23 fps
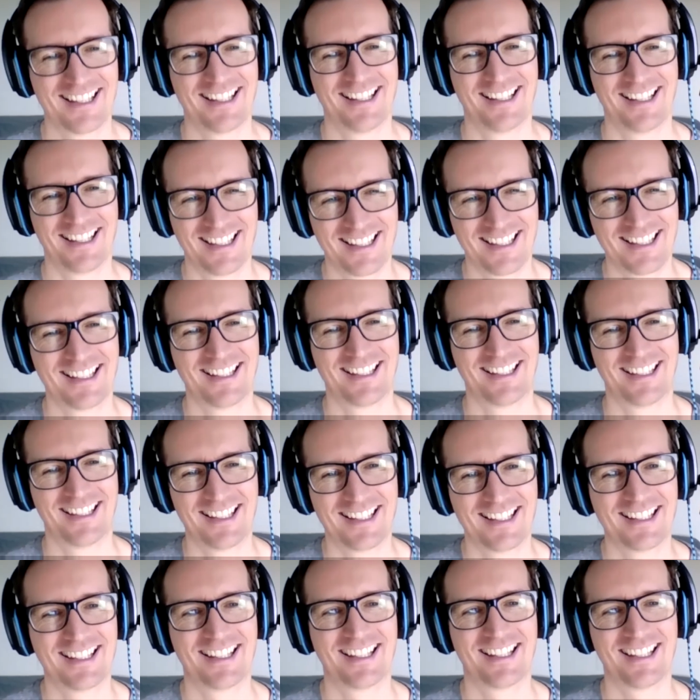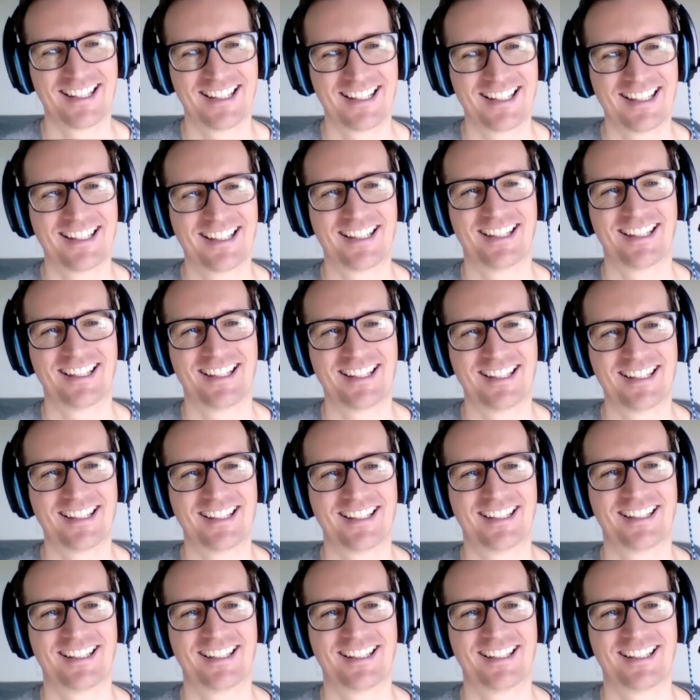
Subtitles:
to some extent. And